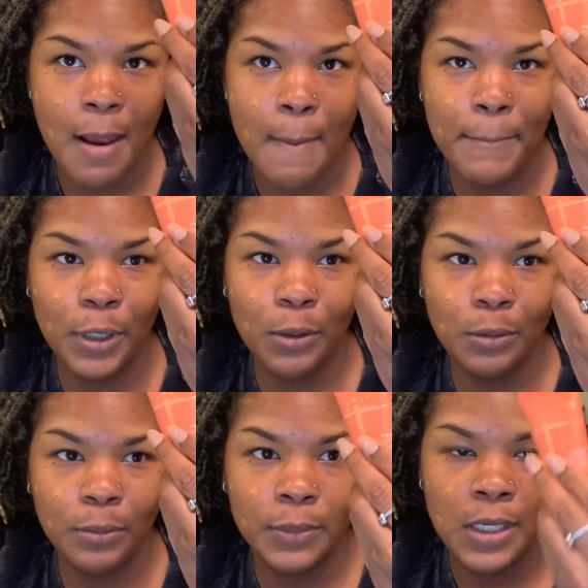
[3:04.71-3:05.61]

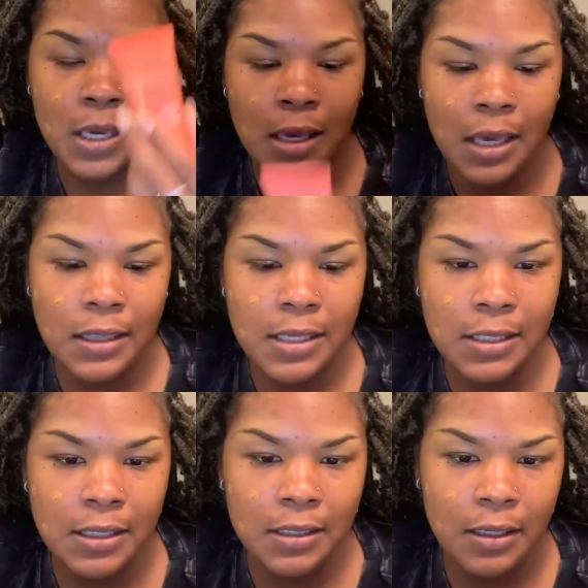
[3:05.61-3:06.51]
Boom. This
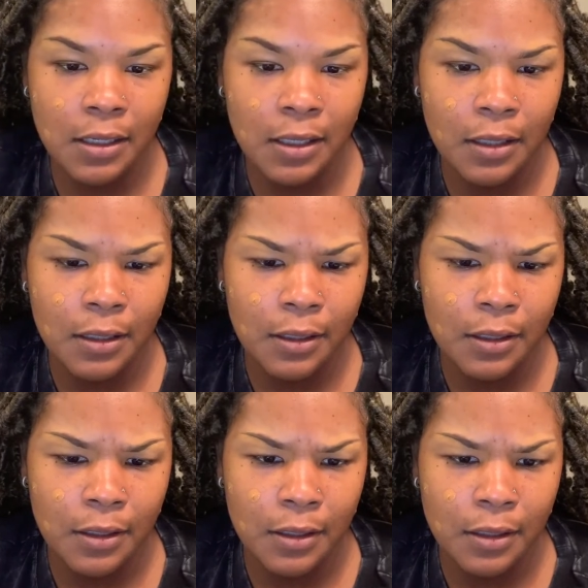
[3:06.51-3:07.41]
is the
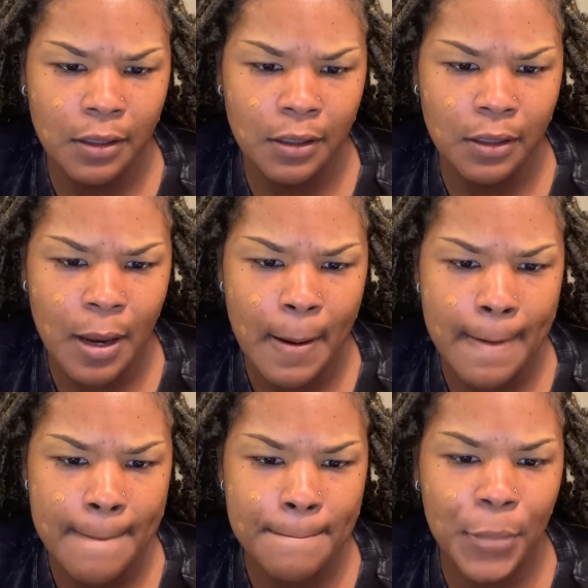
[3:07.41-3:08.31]
color
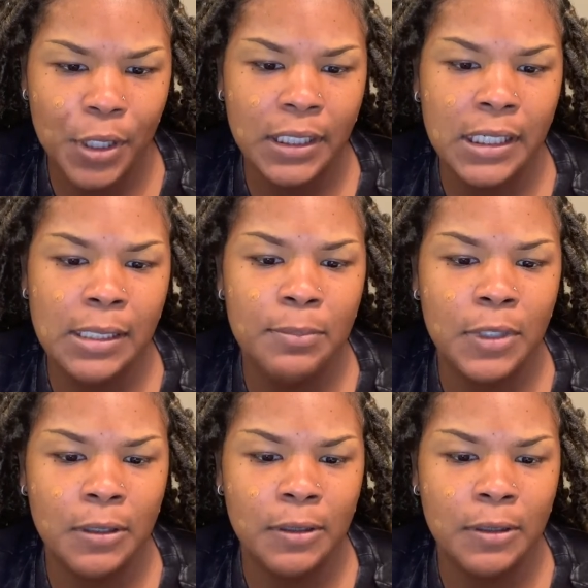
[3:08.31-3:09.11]
Burkina,